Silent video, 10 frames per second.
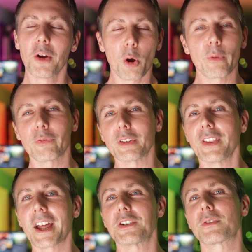hopefully
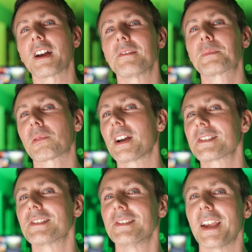that drives
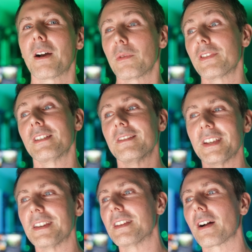prices down within
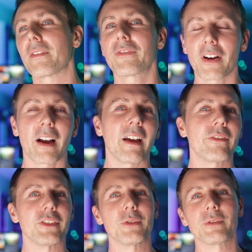D D R
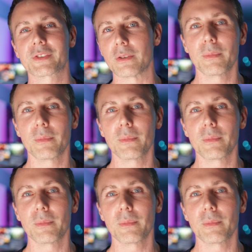five and also